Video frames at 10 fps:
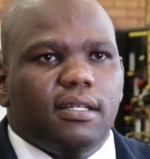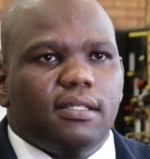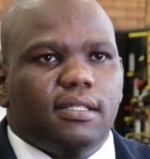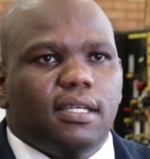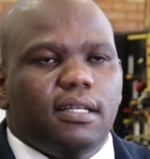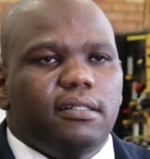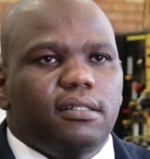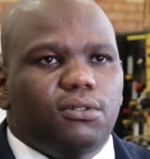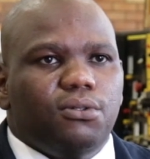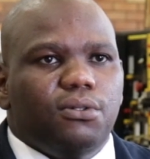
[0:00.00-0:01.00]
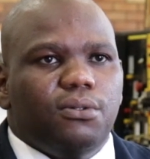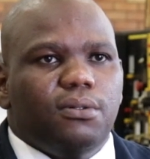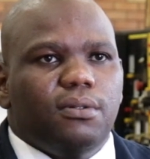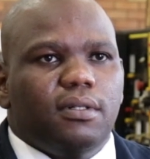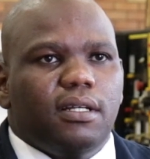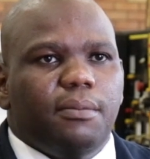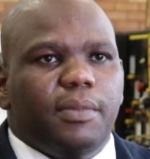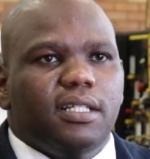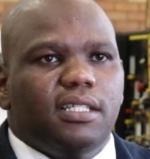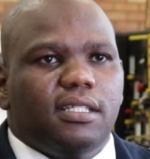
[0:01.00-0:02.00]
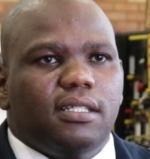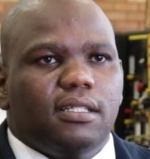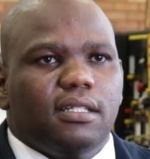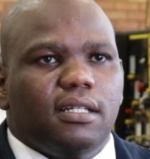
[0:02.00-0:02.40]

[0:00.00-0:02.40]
scaled to a much